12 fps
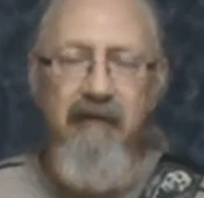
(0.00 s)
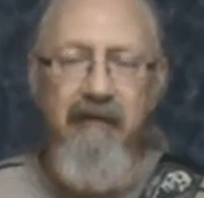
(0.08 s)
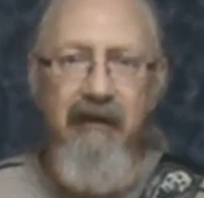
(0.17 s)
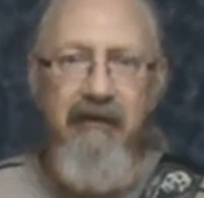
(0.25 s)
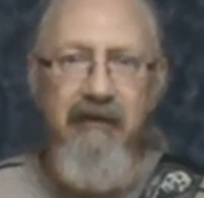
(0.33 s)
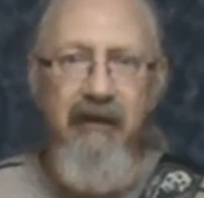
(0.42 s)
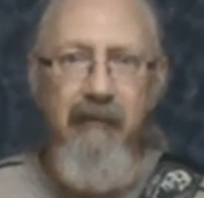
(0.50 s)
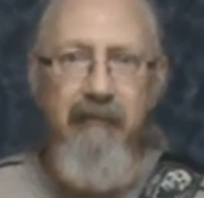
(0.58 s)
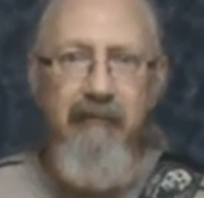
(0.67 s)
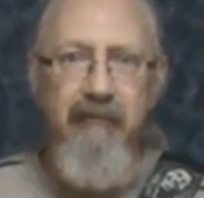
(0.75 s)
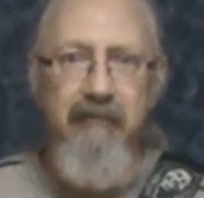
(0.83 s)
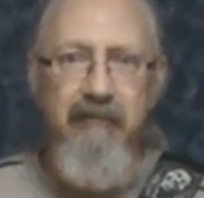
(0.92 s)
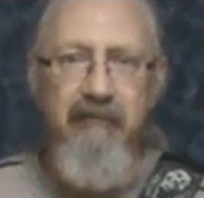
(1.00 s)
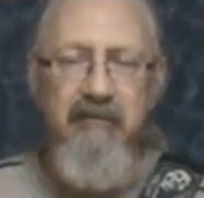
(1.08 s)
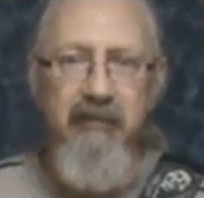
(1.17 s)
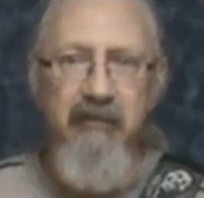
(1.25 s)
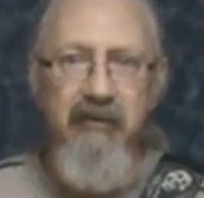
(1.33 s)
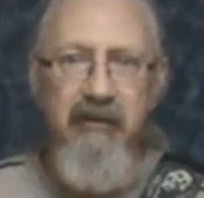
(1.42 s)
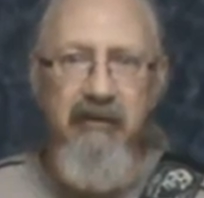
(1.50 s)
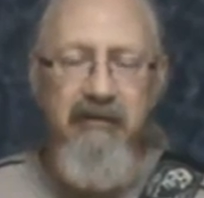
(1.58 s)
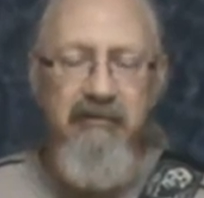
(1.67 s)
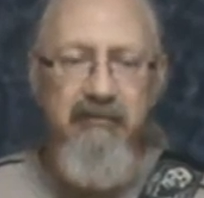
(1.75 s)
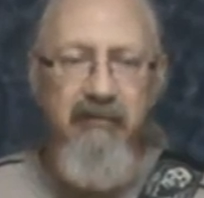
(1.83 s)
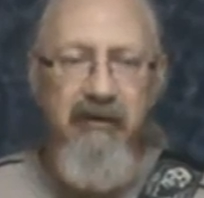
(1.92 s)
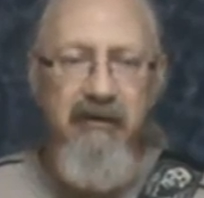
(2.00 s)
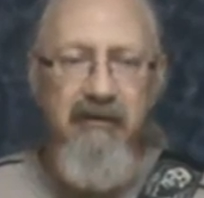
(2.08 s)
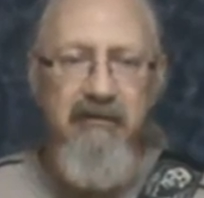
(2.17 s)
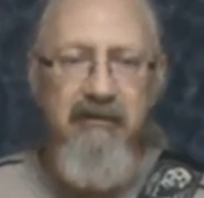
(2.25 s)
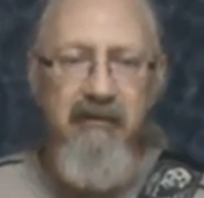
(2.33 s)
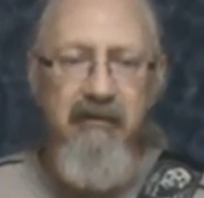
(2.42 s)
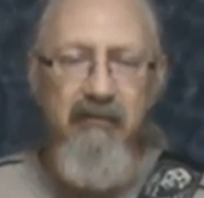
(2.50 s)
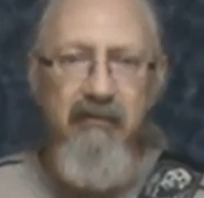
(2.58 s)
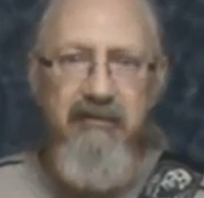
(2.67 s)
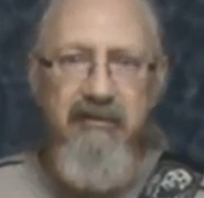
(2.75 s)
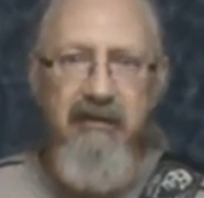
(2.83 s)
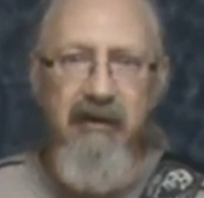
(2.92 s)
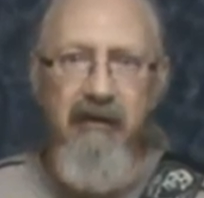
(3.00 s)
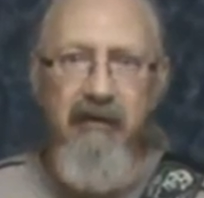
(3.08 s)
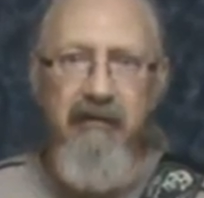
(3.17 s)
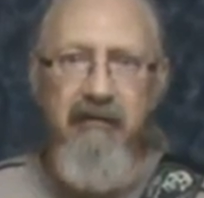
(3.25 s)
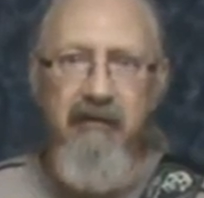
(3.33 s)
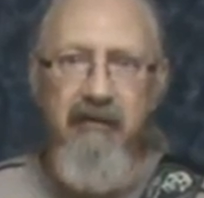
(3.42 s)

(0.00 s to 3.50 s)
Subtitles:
that some of the strings will sound